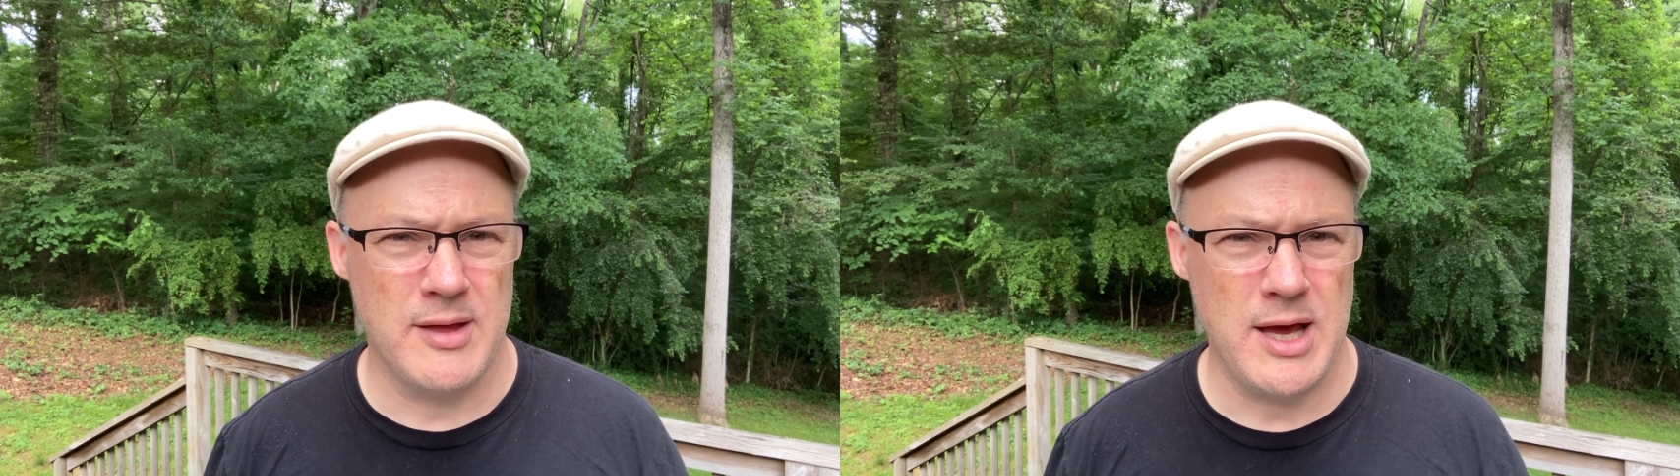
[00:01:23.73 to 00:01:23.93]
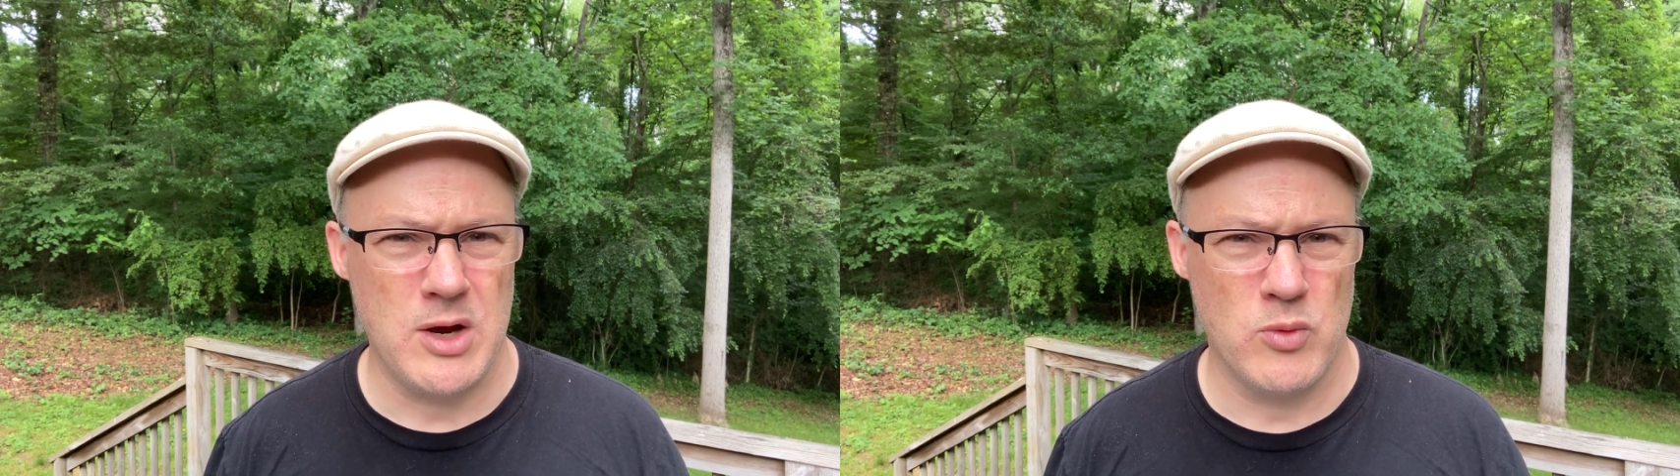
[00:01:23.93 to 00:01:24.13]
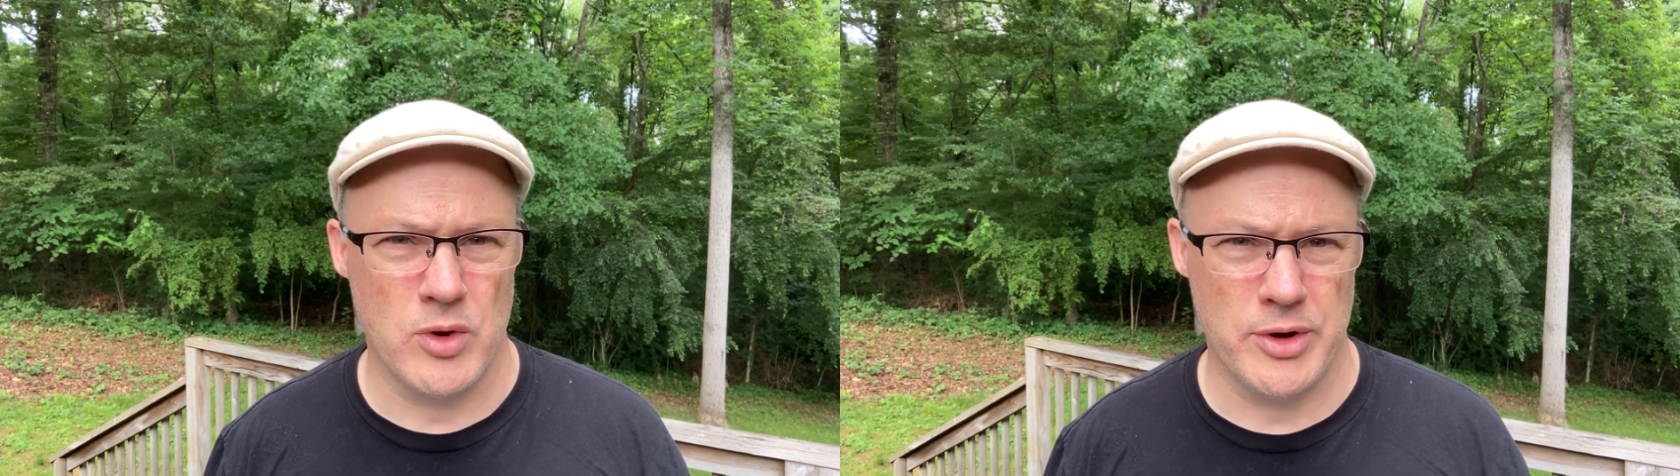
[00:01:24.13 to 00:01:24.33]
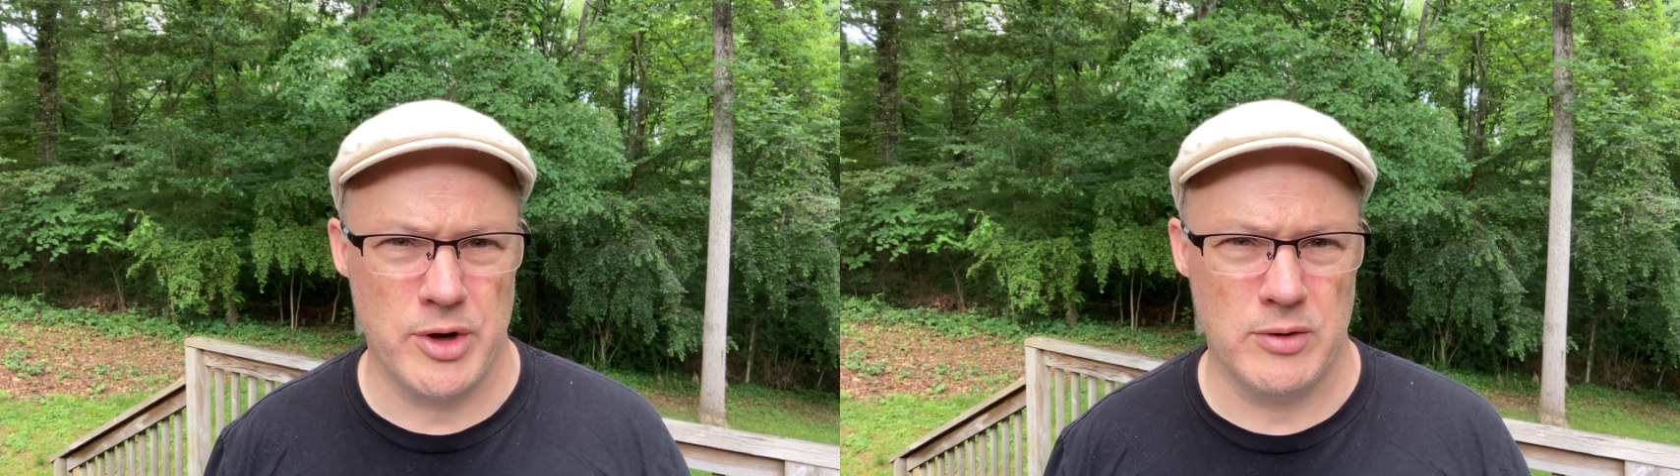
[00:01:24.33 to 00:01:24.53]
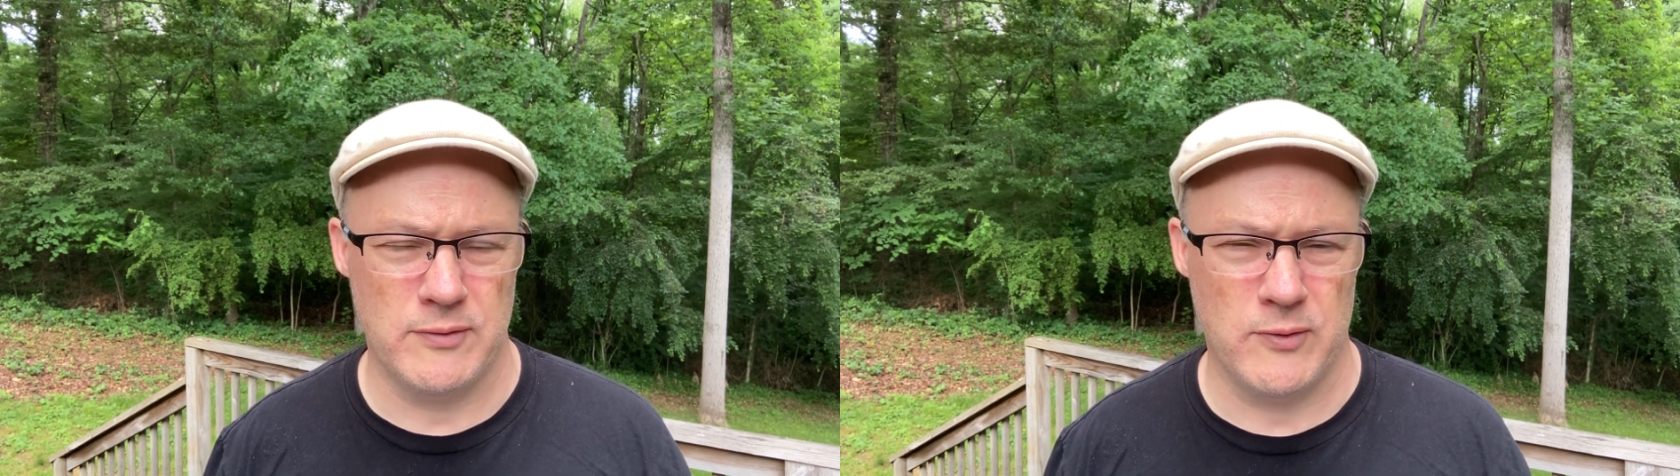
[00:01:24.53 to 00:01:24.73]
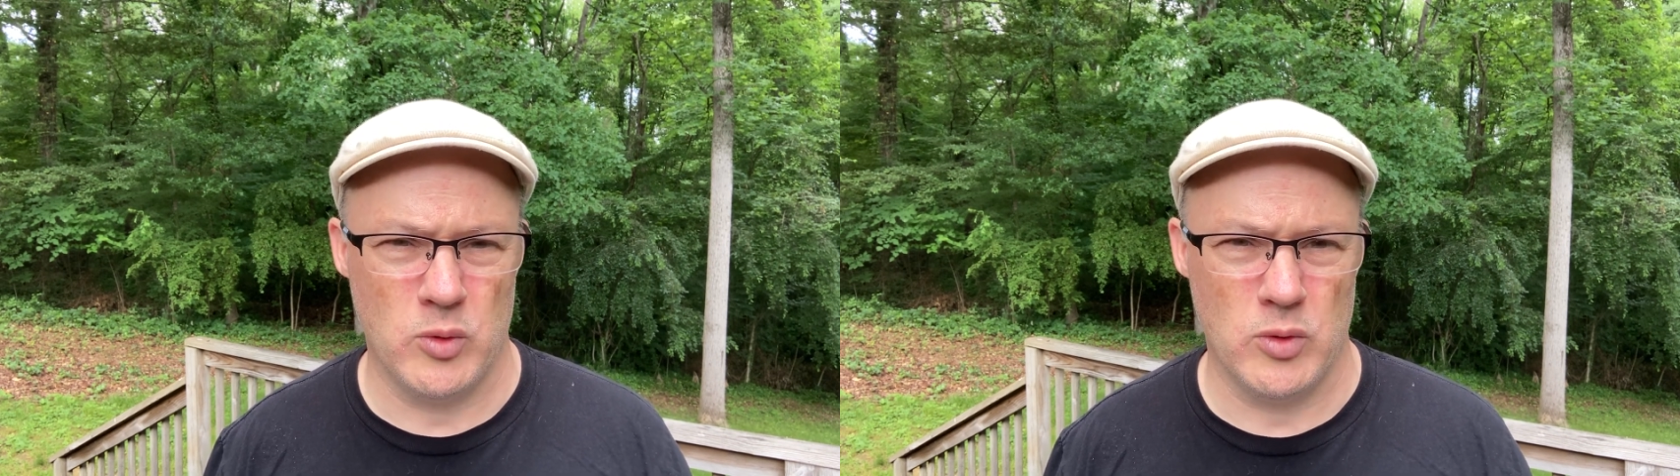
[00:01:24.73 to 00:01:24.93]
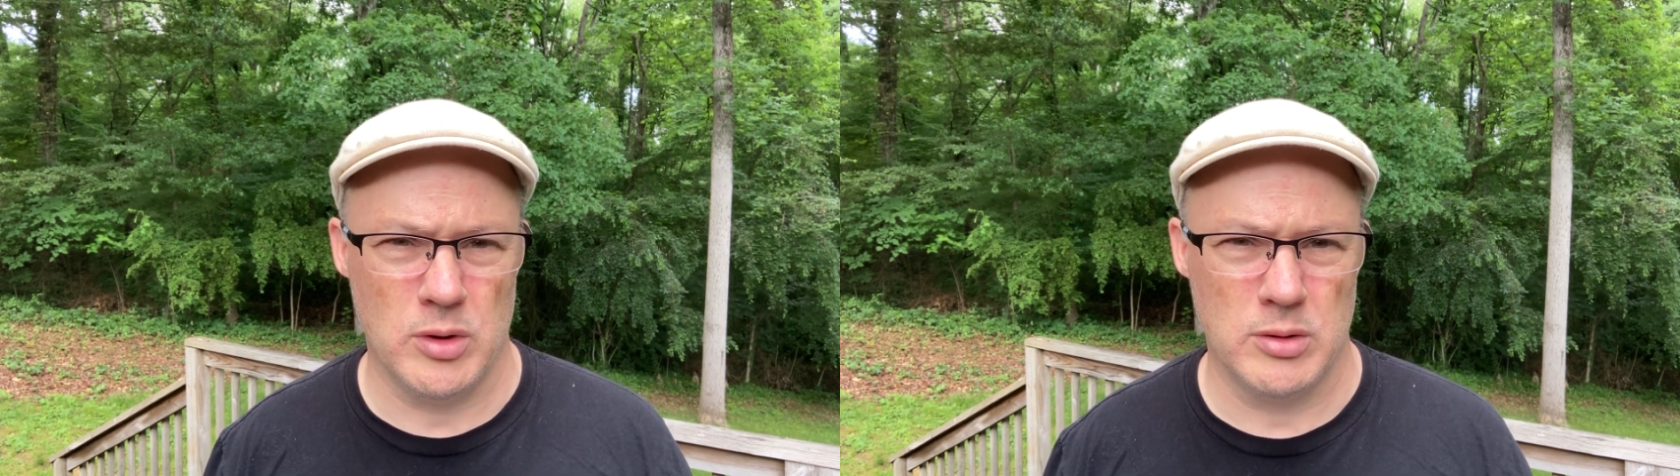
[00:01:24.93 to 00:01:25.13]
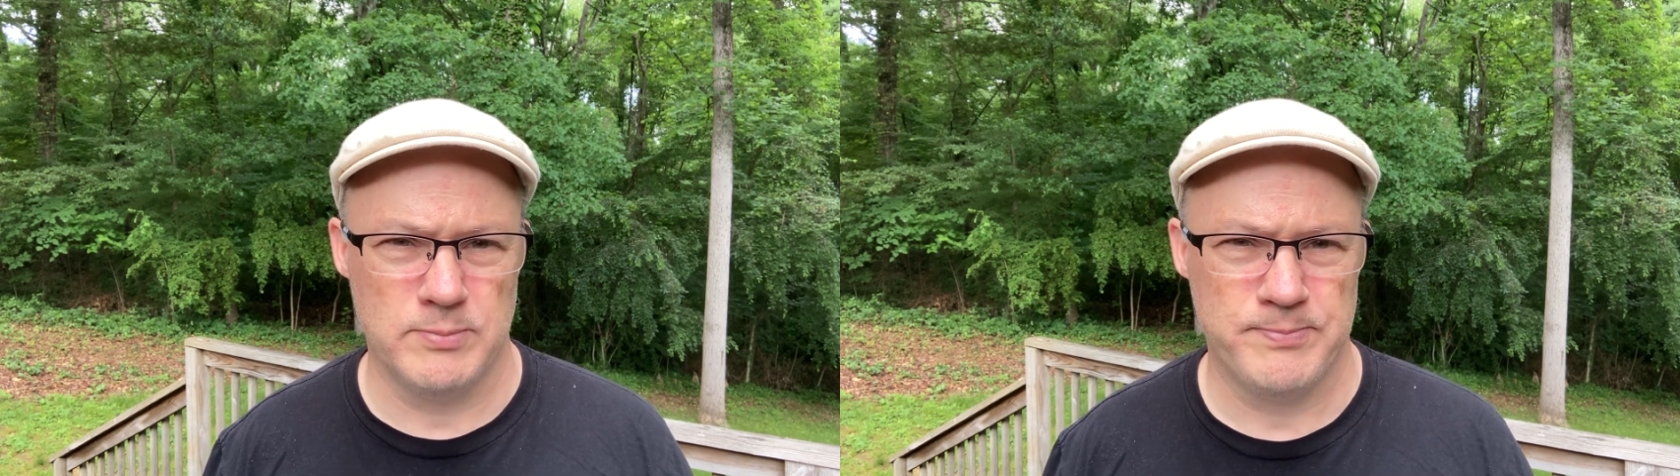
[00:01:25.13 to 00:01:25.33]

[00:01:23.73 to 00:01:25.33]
they were known for.